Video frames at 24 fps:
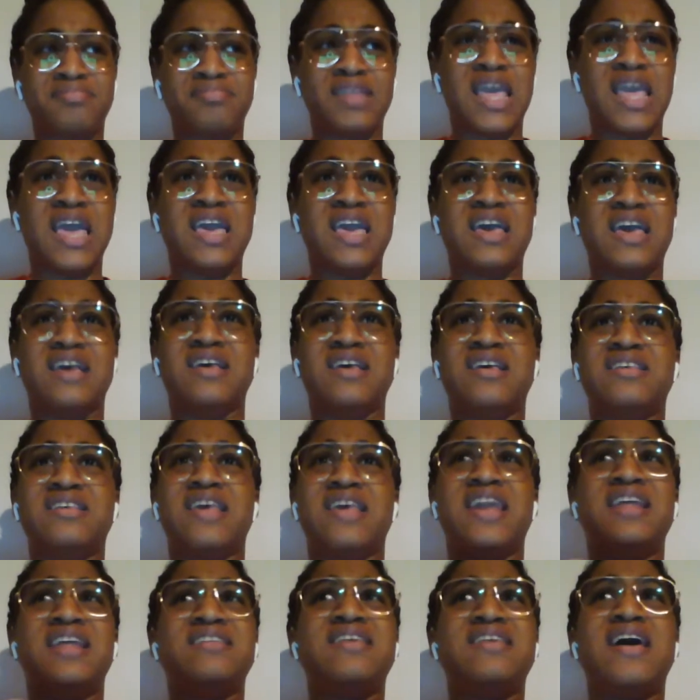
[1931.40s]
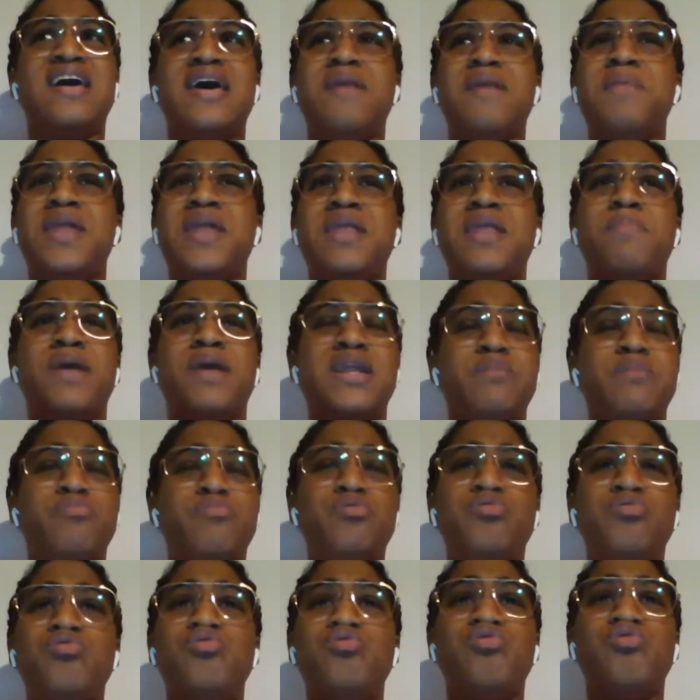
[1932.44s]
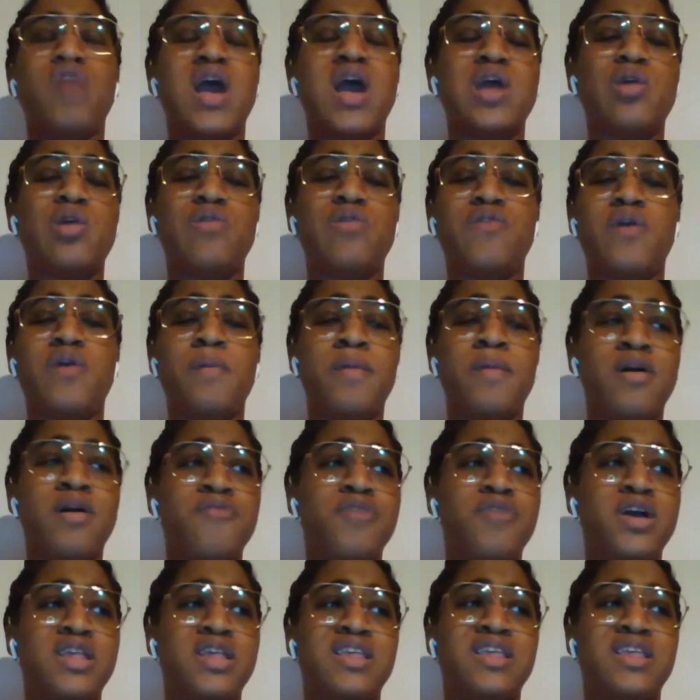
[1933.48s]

Because anytime anybody boohoo crying over a motherfucker,